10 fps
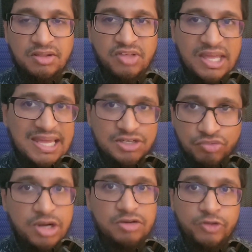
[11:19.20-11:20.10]
they
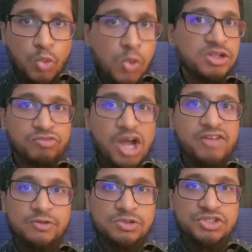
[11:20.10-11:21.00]
get rid of all the
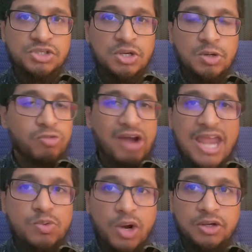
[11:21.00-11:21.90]
rivals or
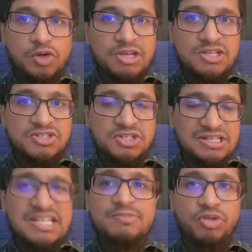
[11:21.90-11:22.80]
anyone whom is
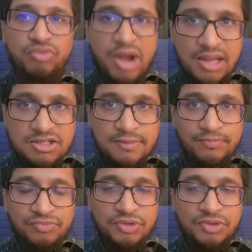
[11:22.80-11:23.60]
deemed a threat.